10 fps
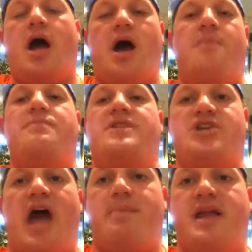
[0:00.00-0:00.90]
The
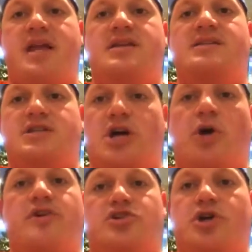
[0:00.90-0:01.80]
Japanese
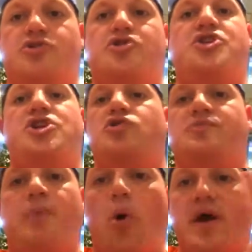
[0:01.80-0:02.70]
told their soldiers to
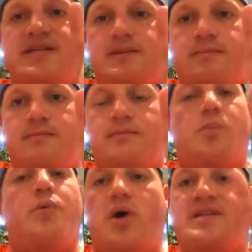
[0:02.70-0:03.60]
use poison
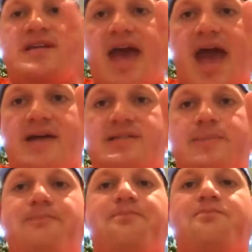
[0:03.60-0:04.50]
or poison gas.